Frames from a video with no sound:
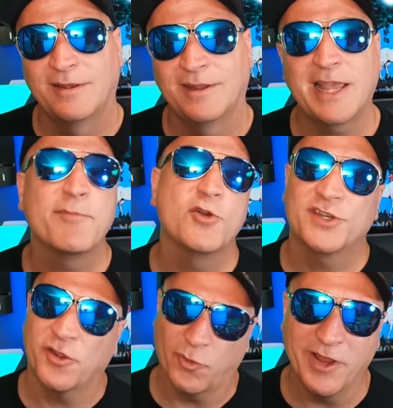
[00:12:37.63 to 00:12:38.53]
Like most
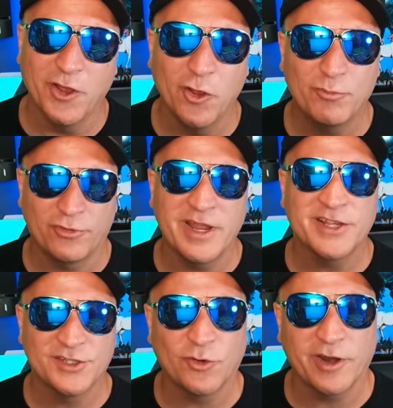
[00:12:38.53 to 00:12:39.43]
of the real
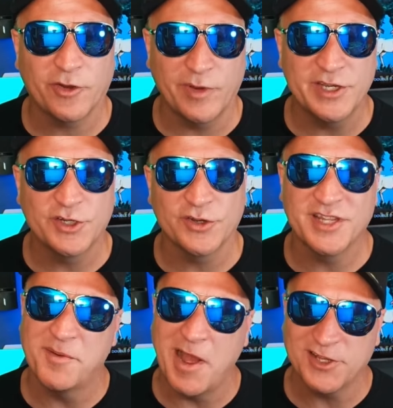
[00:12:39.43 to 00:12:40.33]
prehistoric creatures
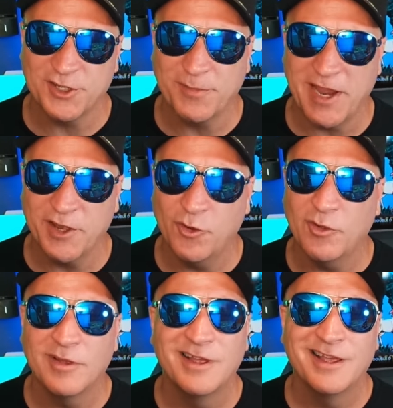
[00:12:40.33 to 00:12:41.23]
in the Monster Manual,